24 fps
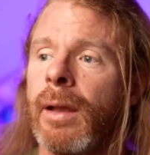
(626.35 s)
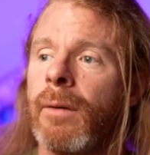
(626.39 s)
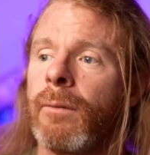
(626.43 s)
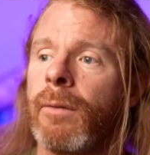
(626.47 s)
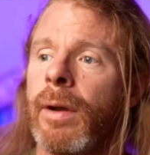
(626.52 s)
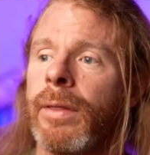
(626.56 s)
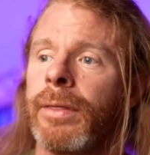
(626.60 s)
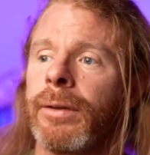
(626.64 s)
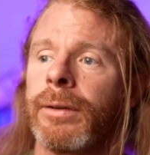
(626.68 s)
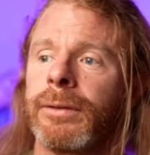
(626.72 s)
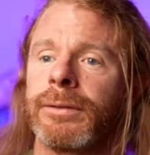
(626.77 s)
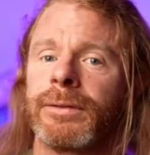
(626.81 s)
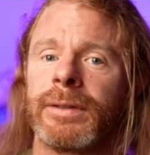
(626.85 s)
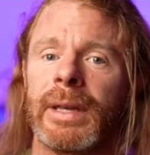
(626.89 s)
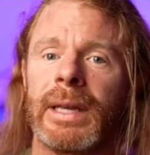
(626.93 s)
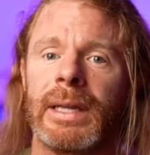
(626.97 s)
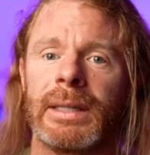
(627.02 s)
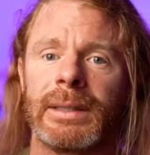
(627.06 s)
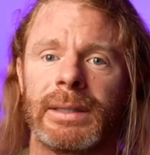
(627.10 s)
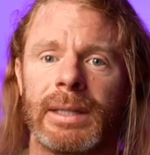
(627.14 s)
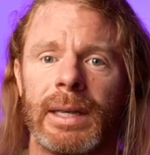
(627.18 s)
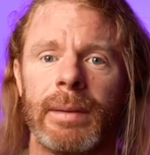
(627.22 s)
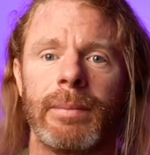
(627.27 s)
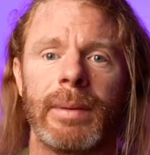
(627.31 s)
when there's
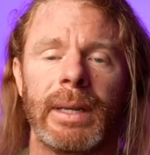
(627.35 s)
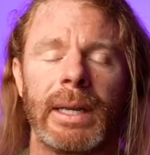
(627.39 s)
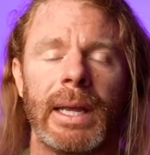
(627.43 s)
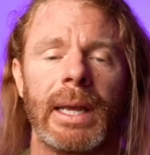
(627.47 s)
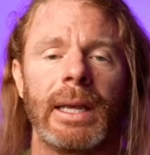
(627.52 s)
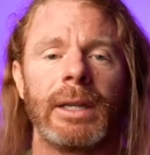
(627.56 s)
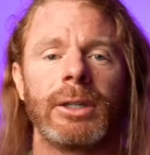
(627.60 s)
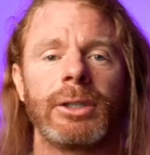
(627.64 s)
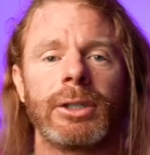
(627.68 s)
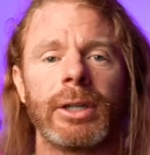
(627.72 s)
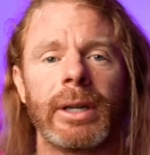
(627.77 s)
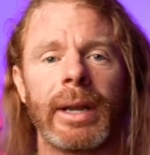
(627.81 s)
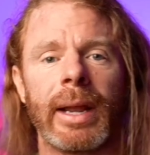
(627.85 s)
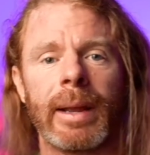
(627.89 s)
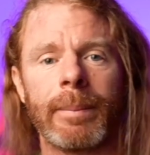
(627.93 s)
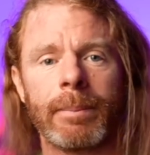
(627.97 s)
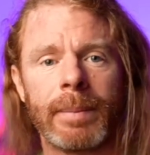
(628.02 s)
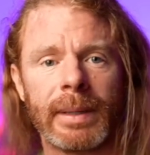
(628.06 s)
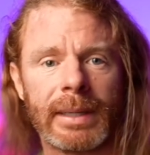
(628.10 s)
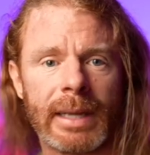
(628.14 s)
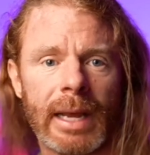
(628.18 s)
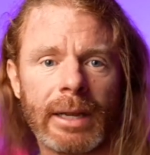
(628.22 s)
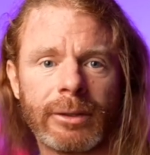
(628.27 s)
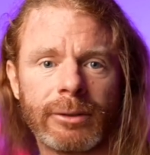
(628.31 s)
intimidation
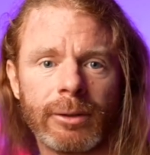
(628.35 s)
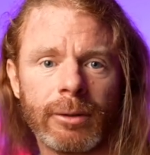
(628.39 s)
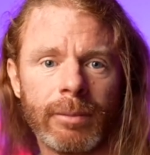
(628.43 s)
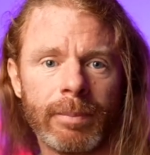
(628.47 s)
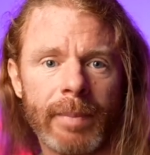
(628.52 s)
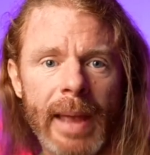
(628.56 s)
and potential